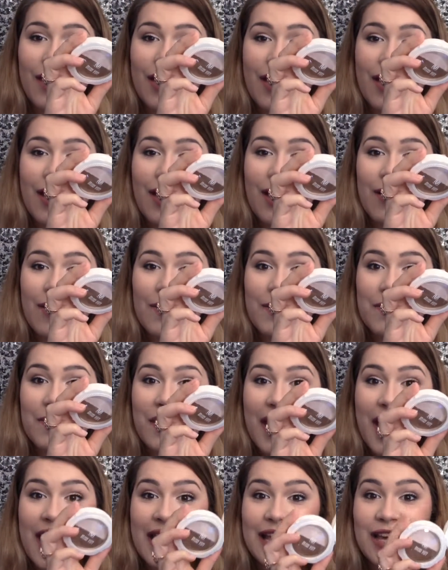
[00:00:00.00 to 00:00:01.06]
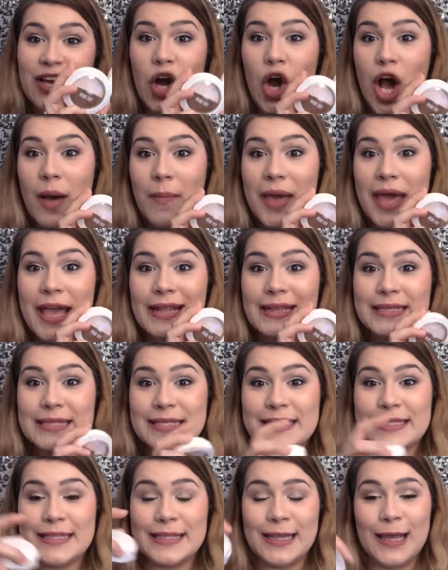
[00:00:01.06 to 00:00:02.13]
Um, any
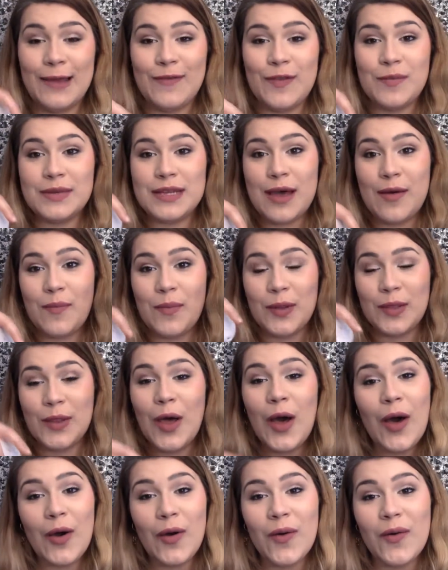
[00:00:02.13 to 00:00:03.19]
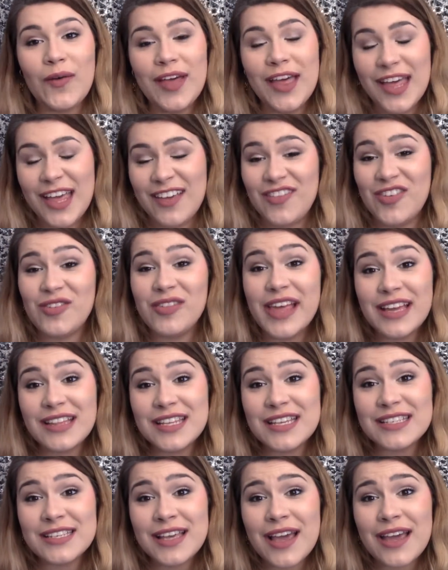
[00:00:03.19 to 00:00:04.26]
comments, leave them down below. If you like
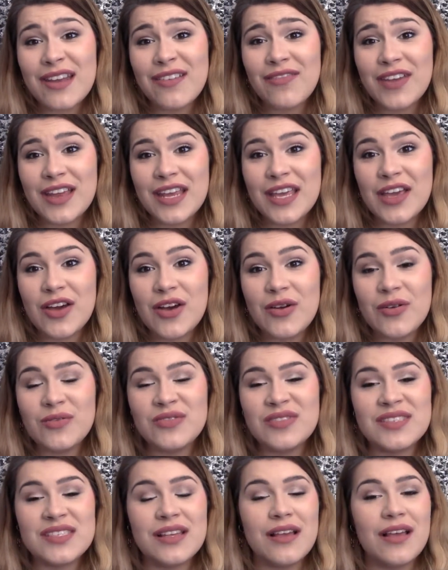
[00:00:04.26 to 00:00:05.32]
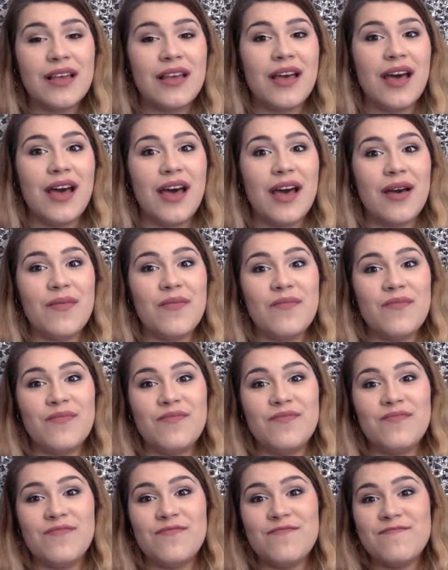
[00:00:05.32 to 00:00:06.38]
these kind of videos, um,
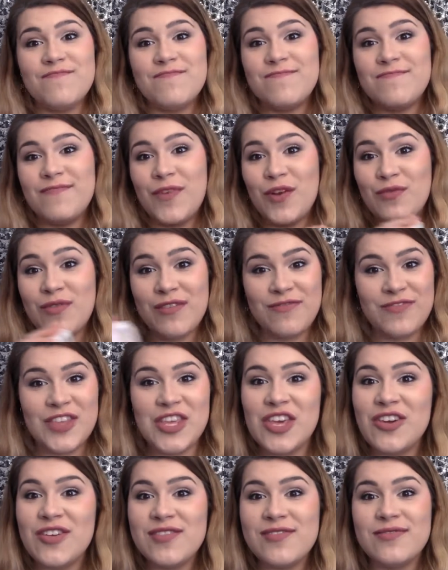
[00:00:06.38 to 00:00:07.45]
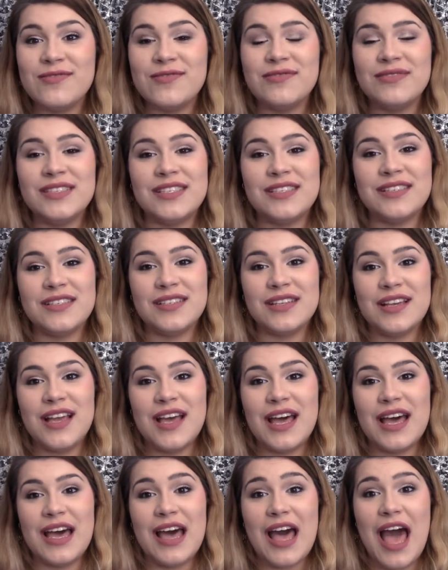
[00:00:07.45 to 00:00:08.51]
reviews,
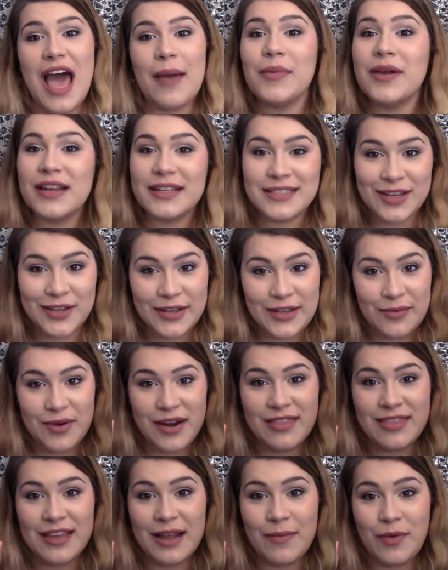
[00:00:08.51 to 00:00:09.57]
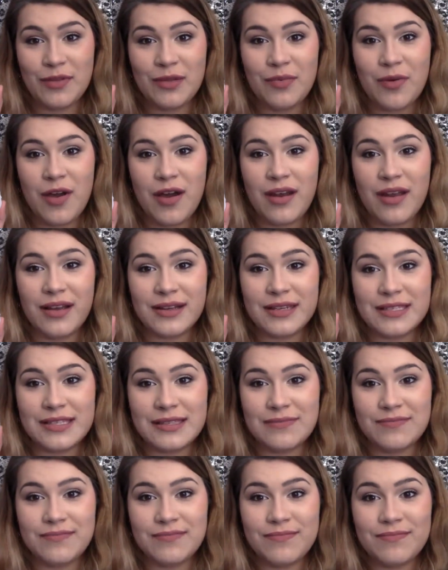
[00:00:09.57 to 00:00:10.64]
uh, I'm going to tell you what I think about the
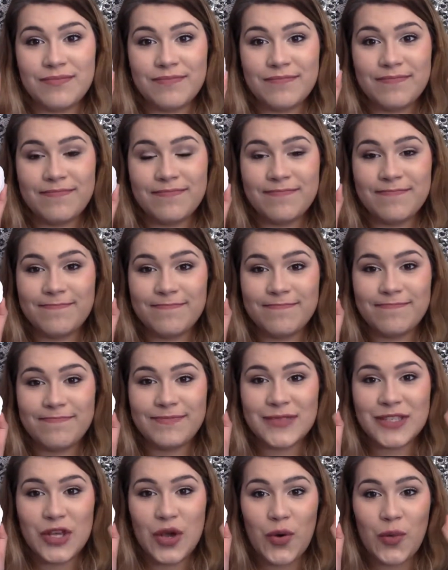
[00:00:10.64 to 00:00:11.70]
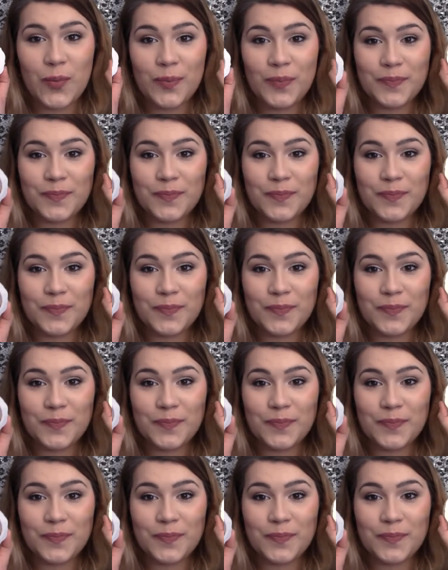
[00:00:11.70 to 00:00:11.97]
products. So,